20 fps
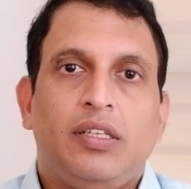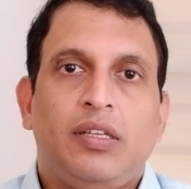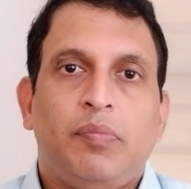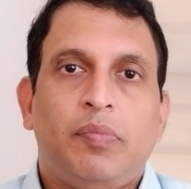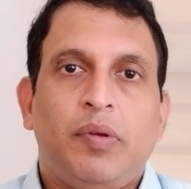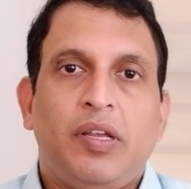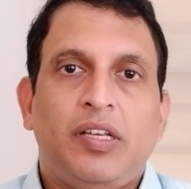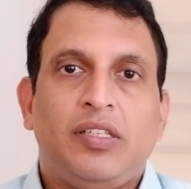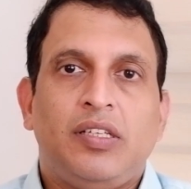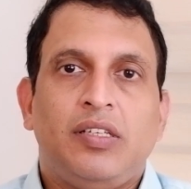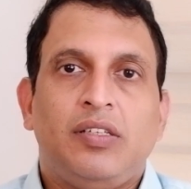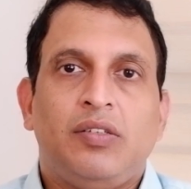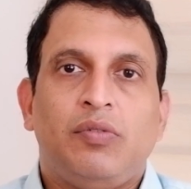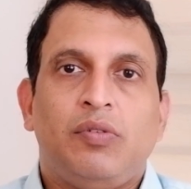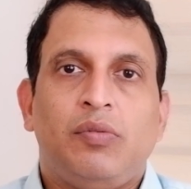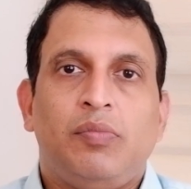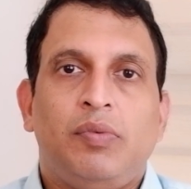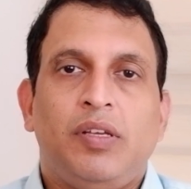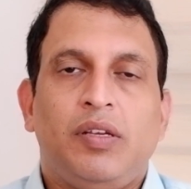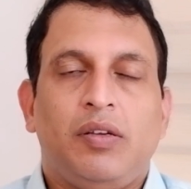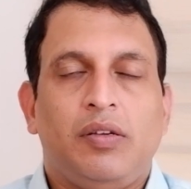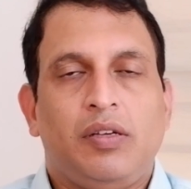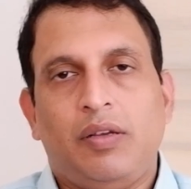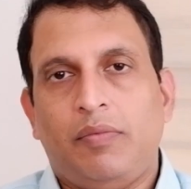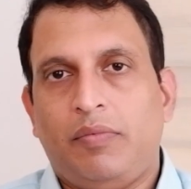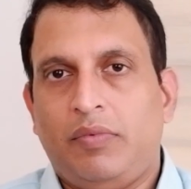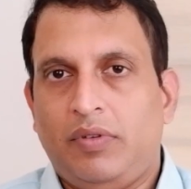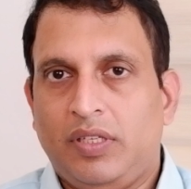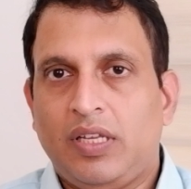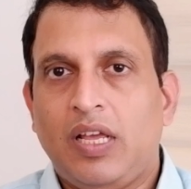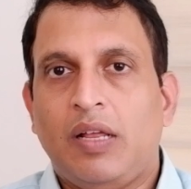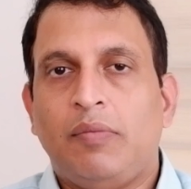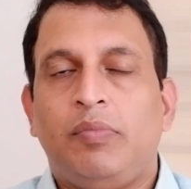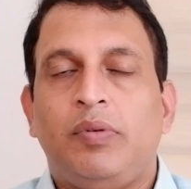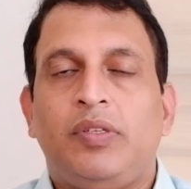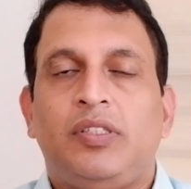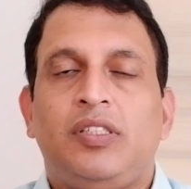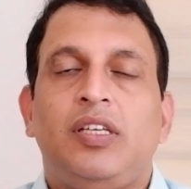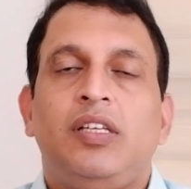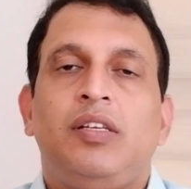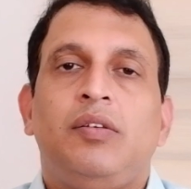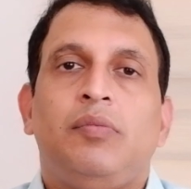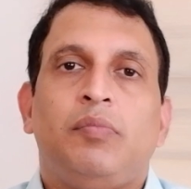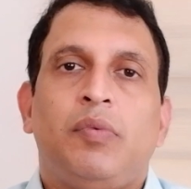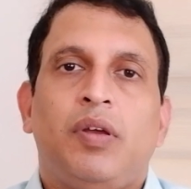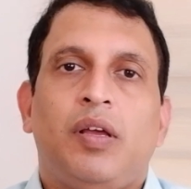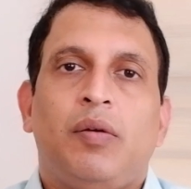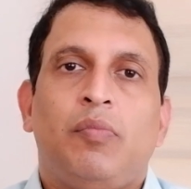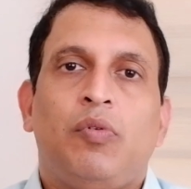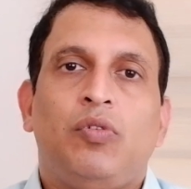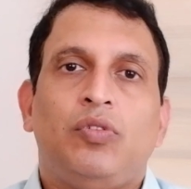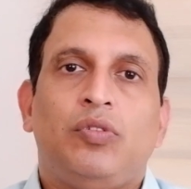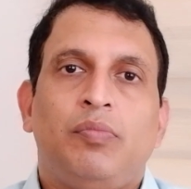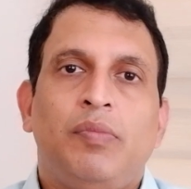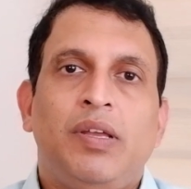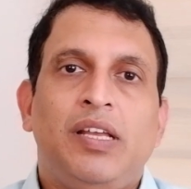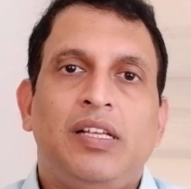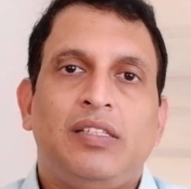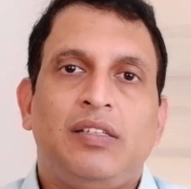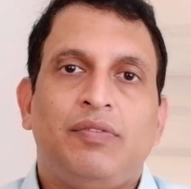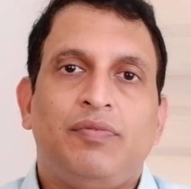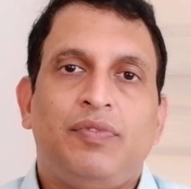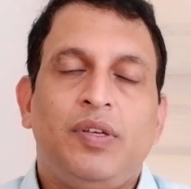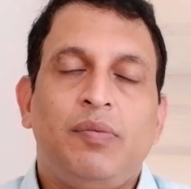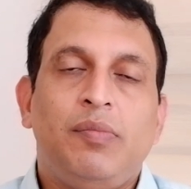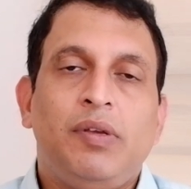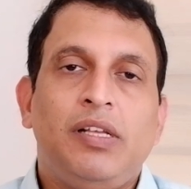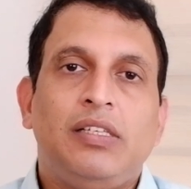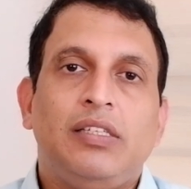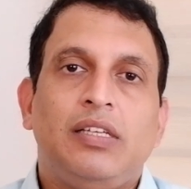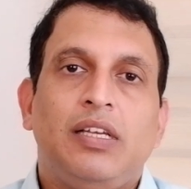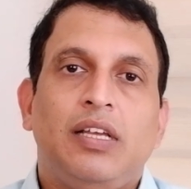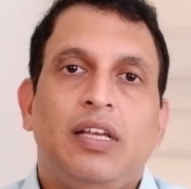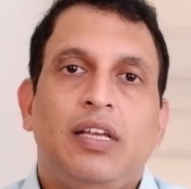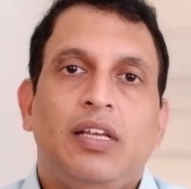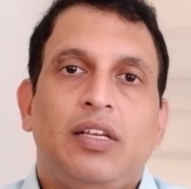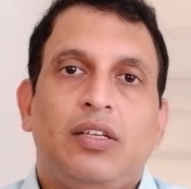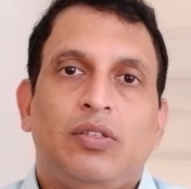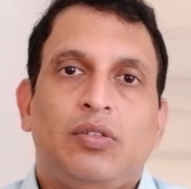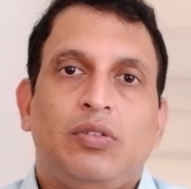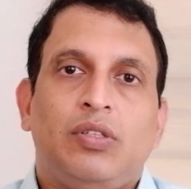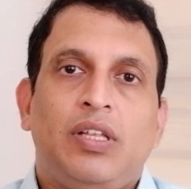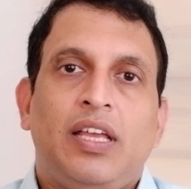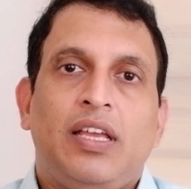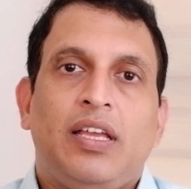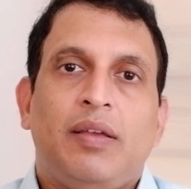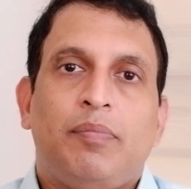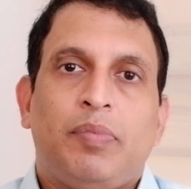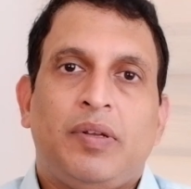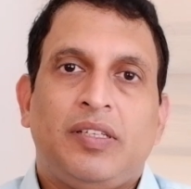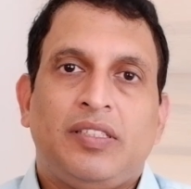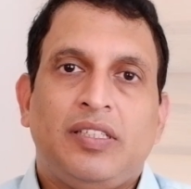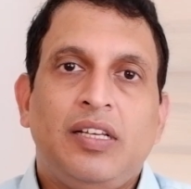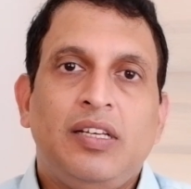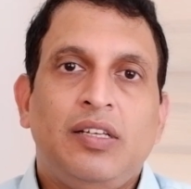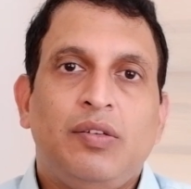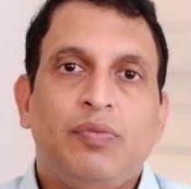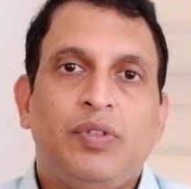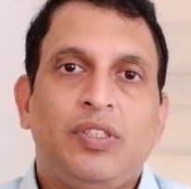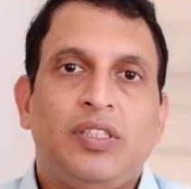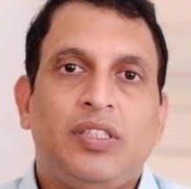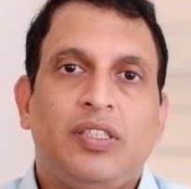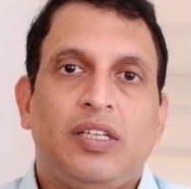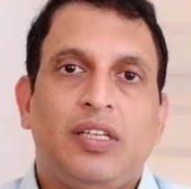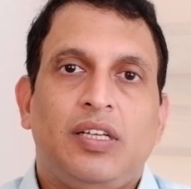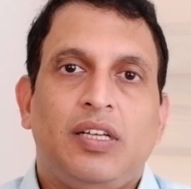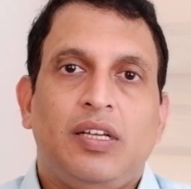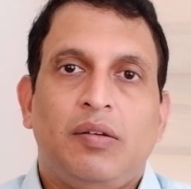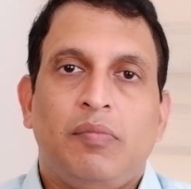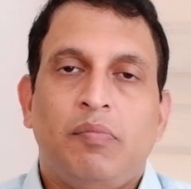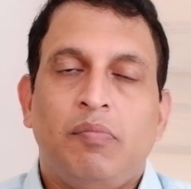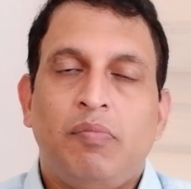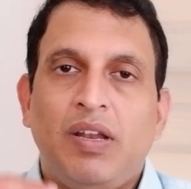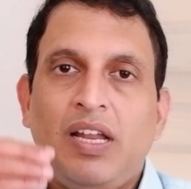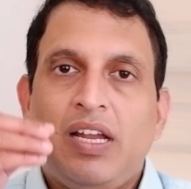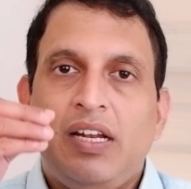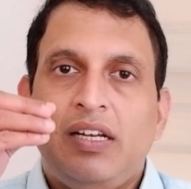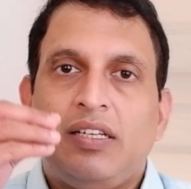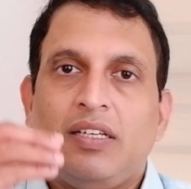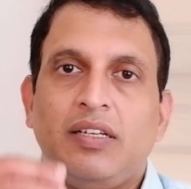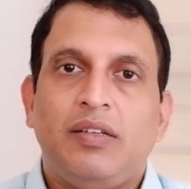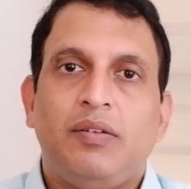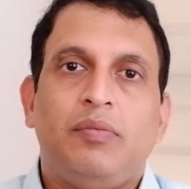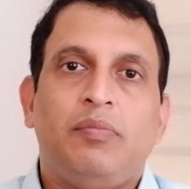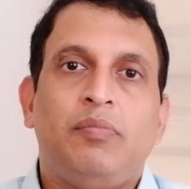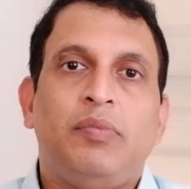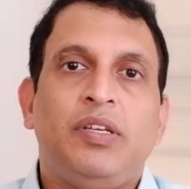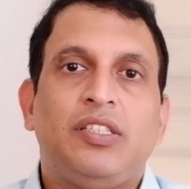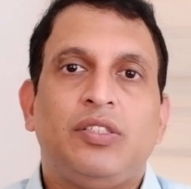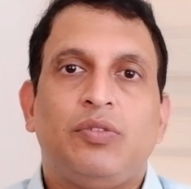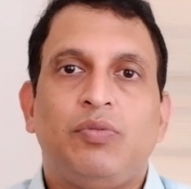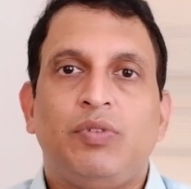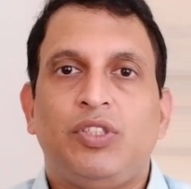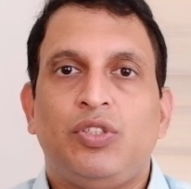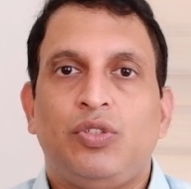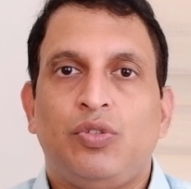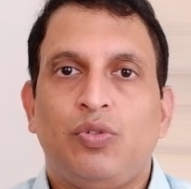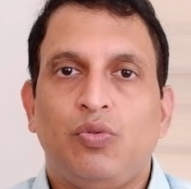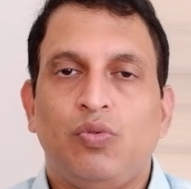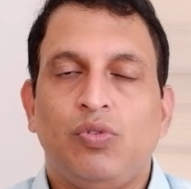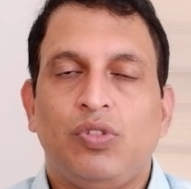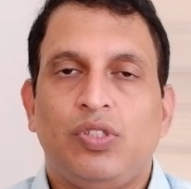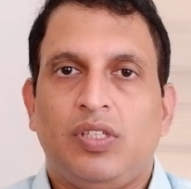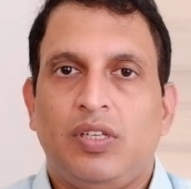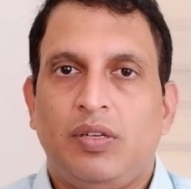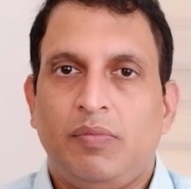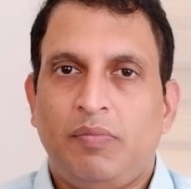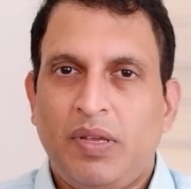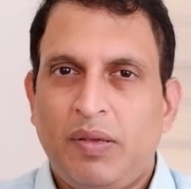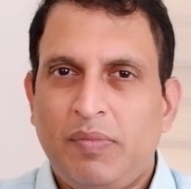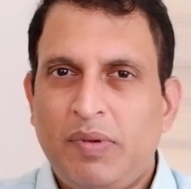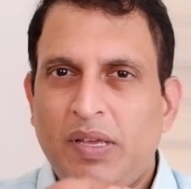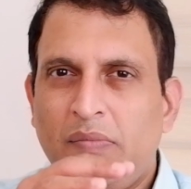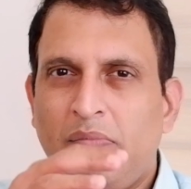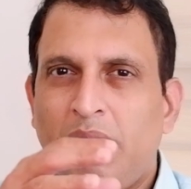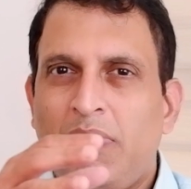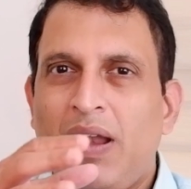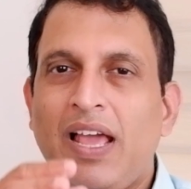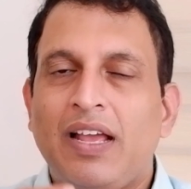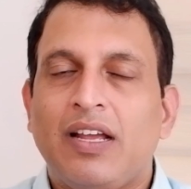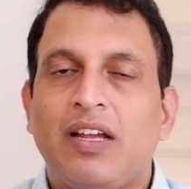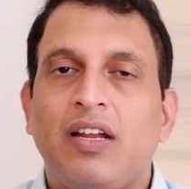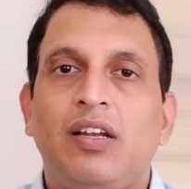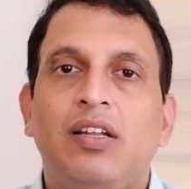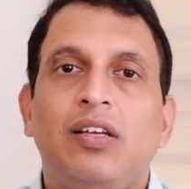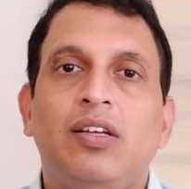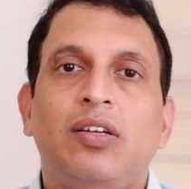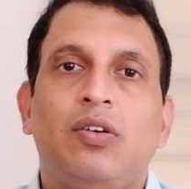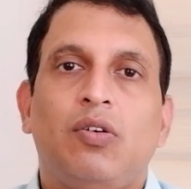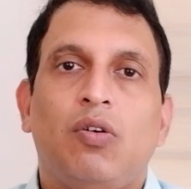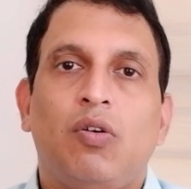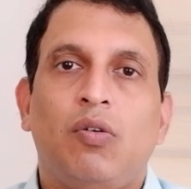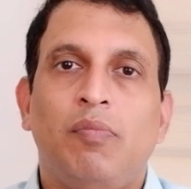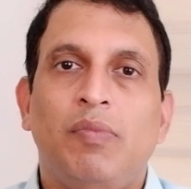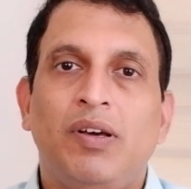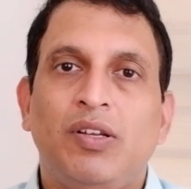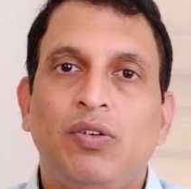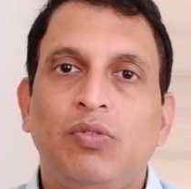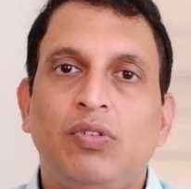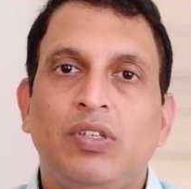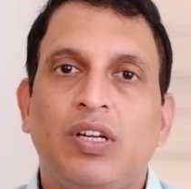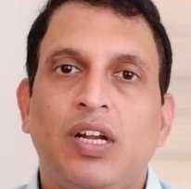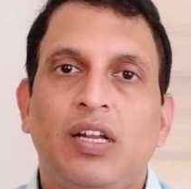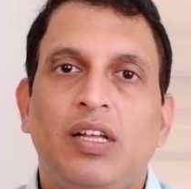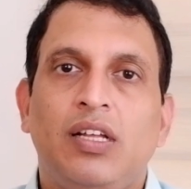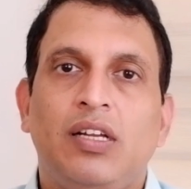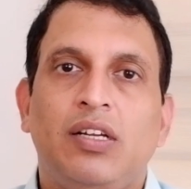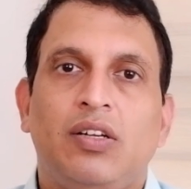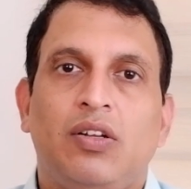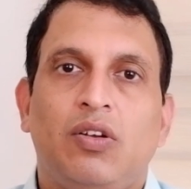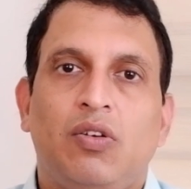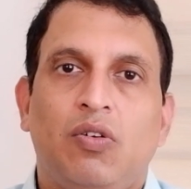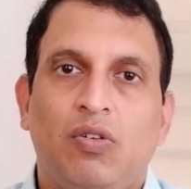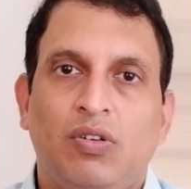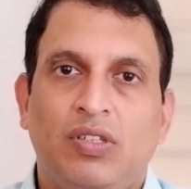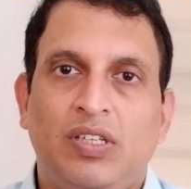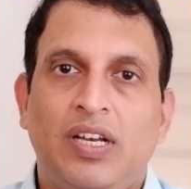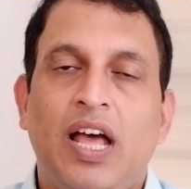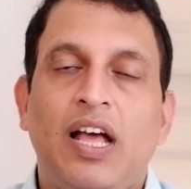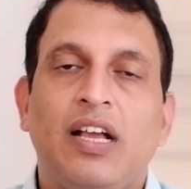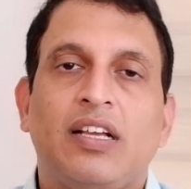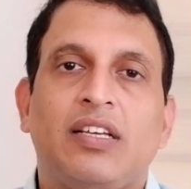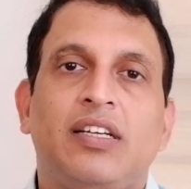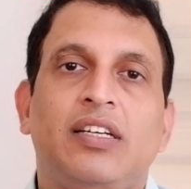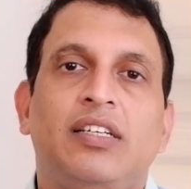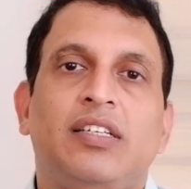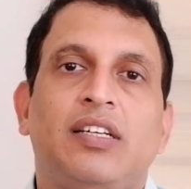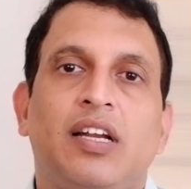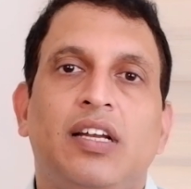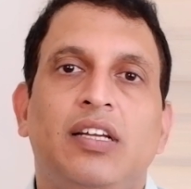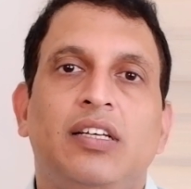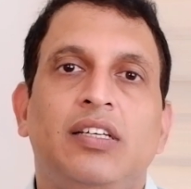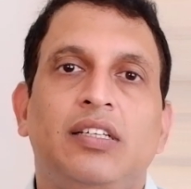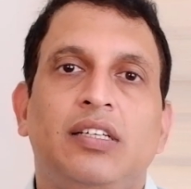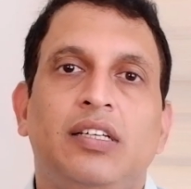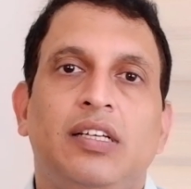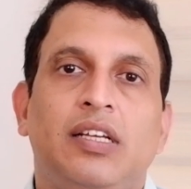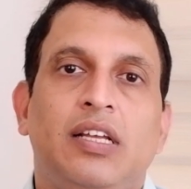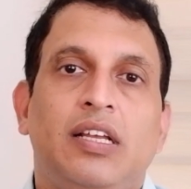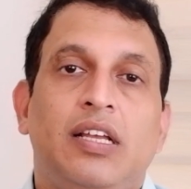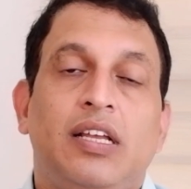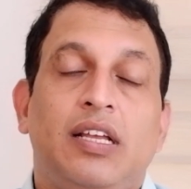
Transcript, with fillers: The patient will be can be seen both males and females so they present with blood mixed with stools, maybe a black color or maroon color or dark red color.